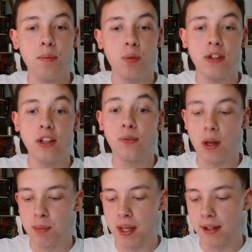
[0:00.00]
with this
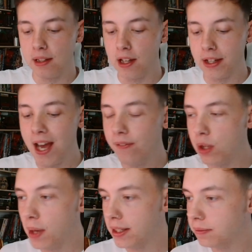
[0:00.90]
fight being at light
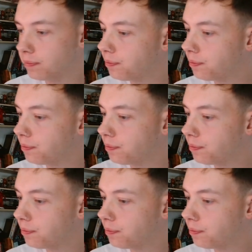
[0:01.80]
heavyweight.